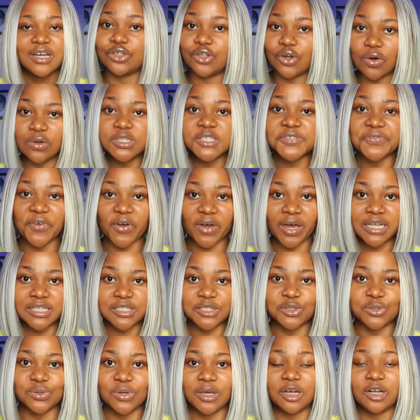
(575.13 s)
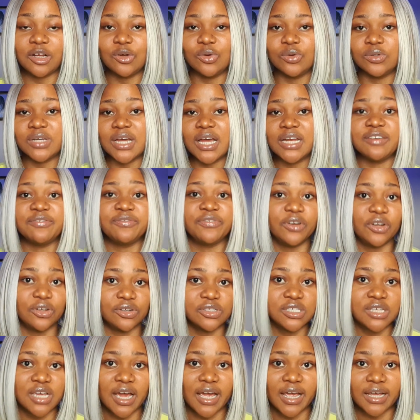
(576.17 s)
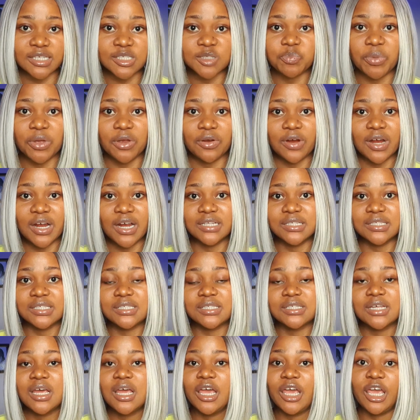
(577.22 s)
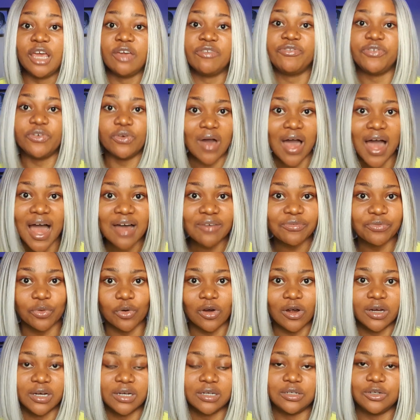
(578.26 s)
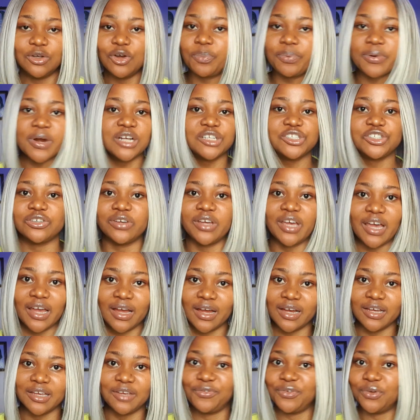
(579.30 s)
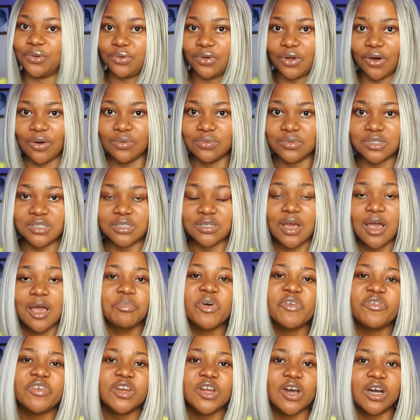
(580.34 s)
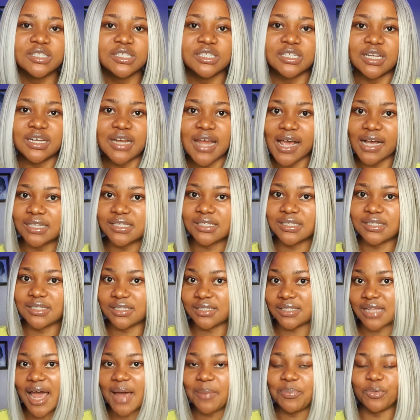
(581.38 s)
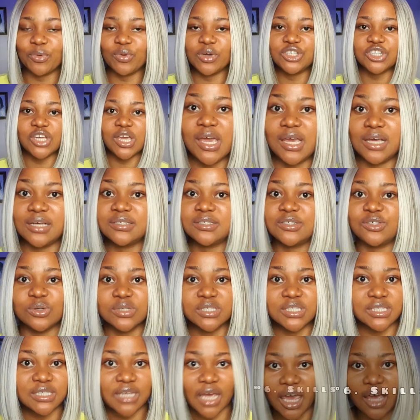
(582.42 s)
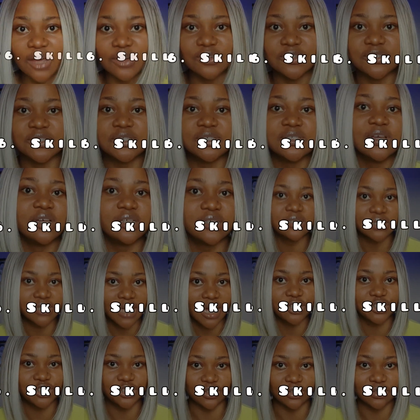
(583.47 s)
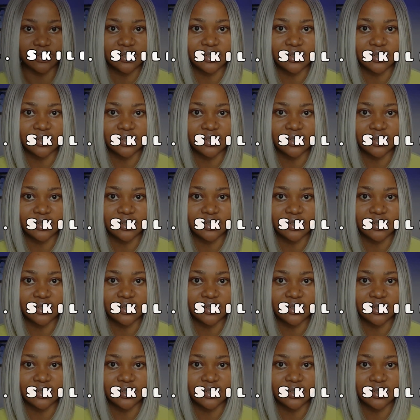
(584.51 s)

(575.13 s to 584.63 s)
Don't forget to include any volunteer experience. If you have one, no pressure here if you don't. Moving on to the next step, which is your skills section.